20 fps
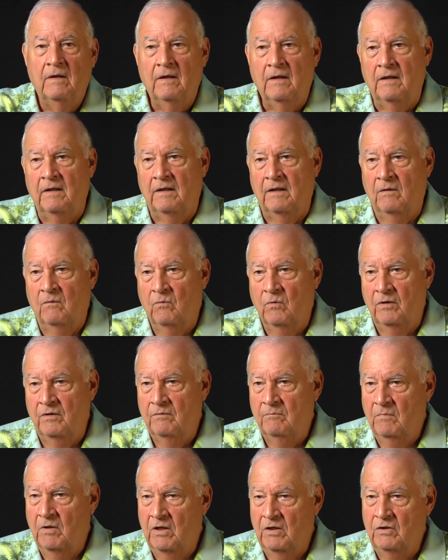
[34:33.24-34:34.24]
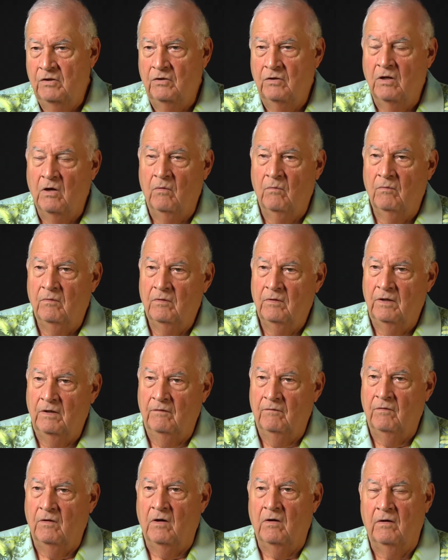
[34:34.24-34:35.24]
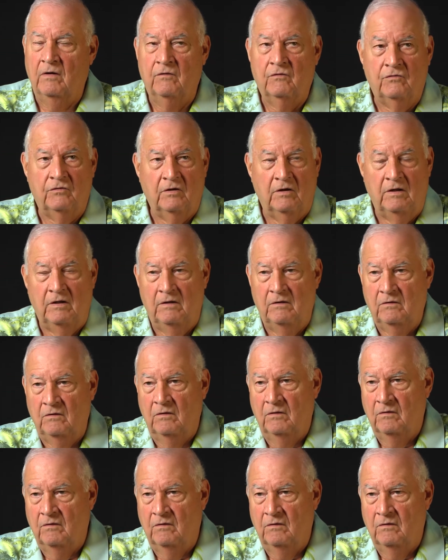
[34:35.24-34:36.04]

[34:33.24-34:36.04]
And then what money you don't give the RNC,